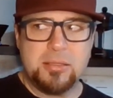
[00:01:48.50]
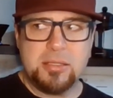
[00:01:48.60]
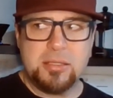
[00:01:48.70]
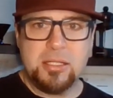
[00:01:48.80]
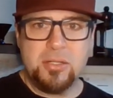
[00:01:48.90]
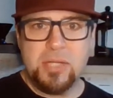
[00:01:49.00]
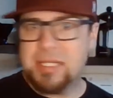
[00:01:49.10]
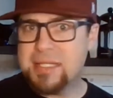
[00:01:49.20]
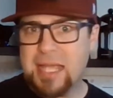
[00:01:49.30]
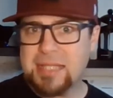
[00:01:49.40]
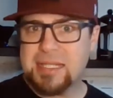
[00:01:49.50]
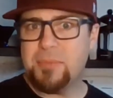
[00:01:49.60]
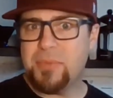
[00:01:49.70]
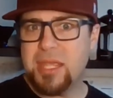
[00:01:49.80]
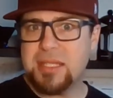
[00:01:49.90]
to do the exact
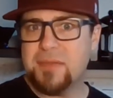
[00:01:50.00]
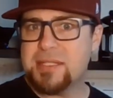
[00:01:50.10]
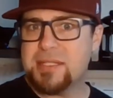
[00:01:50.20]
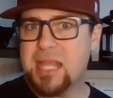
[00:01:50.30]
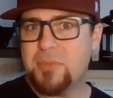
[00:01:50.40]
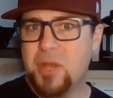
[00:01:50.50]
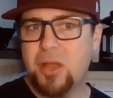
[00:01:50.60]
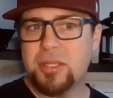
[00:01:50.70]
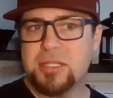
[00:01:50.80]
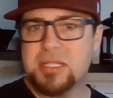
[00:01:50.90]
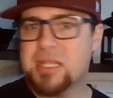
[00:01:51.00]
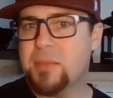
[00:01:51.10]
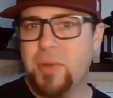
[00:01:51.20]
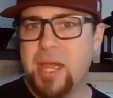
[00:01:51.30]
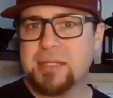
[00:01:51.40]
same things, have the same knowledge, the same
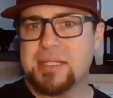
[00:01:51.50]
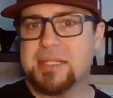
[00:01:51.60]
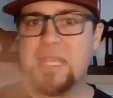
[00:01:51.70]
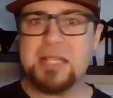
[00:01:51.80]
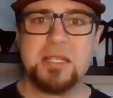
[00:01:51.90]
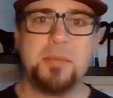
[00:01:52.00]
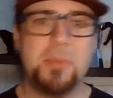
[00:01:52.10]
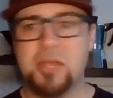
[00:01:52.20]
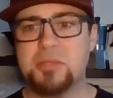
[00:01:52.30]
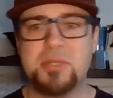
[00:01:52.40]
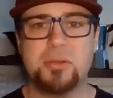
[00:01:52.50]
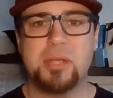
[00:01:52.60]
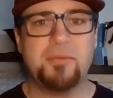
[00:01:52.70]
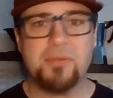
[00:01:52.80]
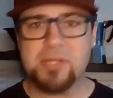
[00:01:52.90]
practices as somebody who's been
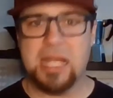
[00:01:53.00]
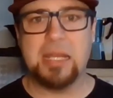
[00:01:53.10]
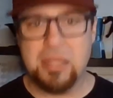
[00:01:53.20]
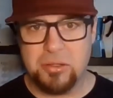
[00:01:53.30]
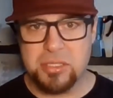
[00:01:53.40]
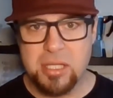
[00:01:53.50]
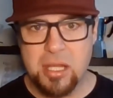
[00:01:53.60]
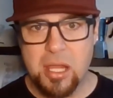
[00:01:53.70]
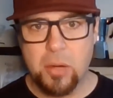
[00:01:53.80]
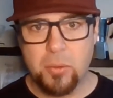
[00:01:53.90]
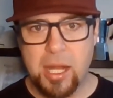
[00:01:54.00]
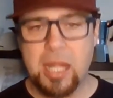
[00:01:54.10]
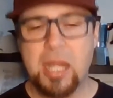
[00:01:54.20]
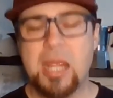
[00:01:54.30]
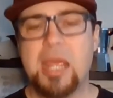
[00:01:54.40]
doing it for ten years,
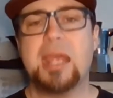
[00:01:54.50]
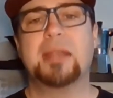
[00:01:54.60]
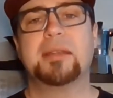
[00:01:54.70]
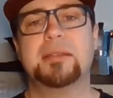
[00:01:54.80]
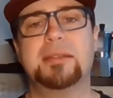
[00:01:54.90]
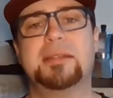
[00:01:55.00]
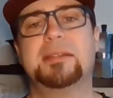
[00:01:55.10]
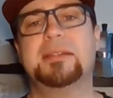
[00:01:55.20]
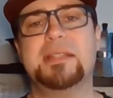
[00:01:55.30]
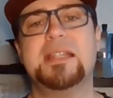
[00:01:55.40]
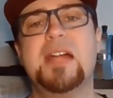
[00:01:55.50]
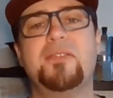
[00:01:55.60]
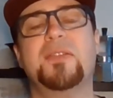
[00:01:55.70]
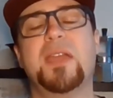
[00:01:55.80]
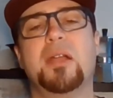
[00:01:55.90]
right? It's not
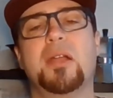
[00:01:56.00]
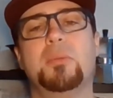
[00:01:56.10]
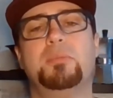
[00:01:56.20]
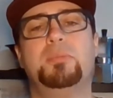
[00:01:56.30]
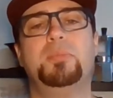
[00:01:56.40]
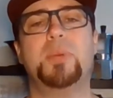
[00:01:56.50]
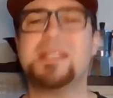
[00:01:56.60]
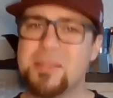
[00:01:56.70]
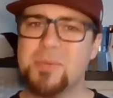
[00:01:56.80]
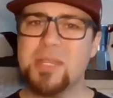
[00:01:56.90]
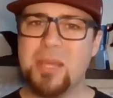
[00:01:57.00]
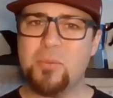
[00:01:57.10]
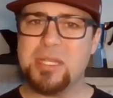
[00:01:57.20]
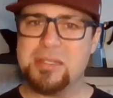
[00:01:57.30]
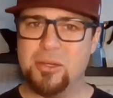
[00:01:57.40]
fair, but it's something that
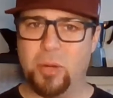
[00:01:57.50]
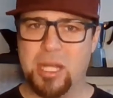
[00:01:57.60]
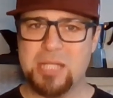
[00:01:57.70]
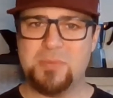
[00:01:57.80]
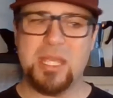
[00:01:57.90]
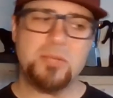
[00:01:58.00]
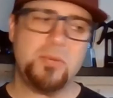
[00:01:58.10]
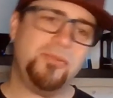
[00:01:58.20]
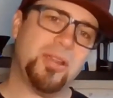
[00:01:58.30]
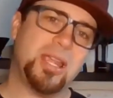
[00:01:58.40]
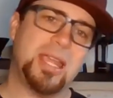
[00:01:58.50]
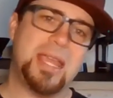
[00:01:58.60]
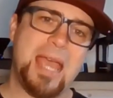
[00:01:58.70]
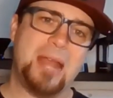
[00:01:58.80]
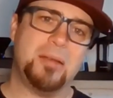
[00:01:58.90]
we do, and it's because we
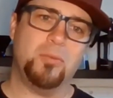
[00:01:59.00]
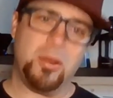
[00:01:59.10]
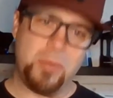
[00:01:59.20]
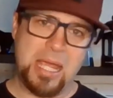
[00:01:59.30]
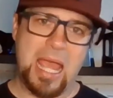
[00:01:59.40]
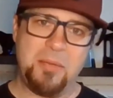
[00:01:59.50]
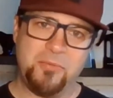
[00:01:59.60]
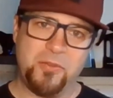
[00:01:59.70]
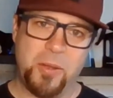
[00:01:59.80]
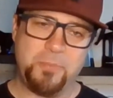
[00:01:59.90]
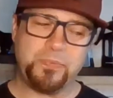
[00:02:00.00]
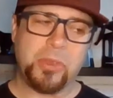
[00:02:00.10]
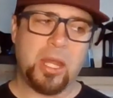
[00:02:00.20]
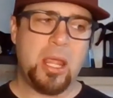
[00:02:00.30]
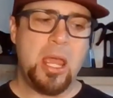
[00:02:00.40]
forget where we came from.
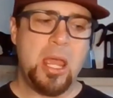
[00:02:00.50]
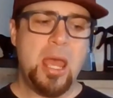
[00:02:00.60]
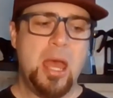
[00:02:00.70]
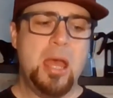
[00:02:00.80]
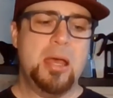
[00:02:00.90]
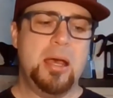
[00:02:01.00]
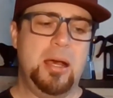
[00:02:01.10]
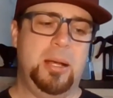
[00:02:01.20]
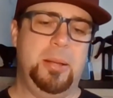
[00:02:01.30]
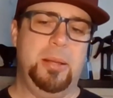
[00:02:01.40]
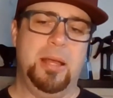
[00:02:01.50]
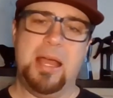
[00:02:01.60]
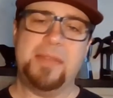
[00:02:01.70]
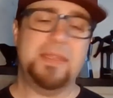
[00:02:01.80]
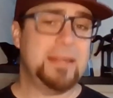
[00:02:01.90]
Uh,
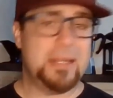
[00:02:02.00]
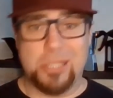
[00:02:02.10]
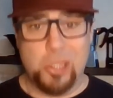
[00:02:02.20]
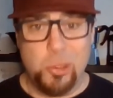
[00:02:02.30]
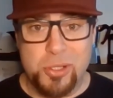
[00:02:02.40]
I think that's a human